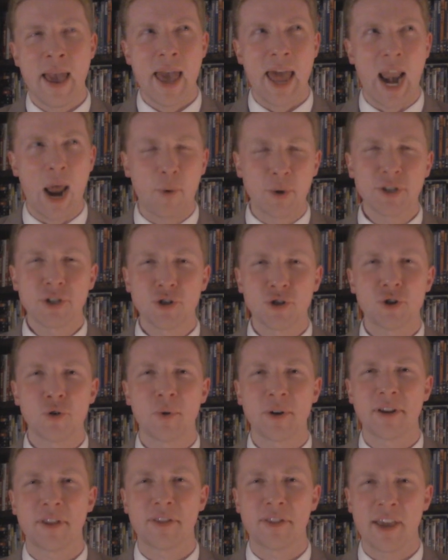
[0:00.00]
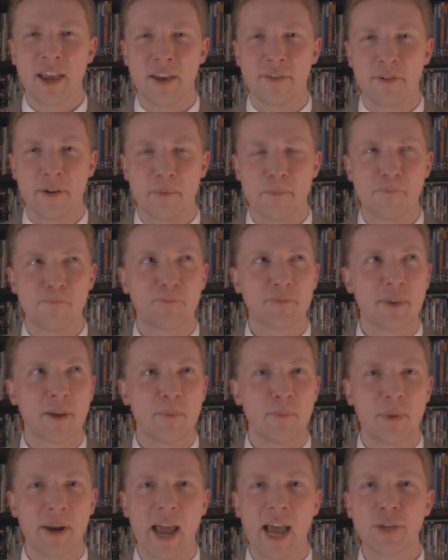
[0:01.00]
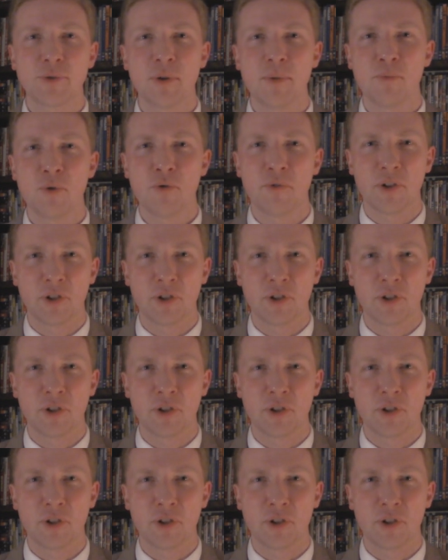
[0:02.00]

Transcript: and I wasn't sure what to think of him. But as we move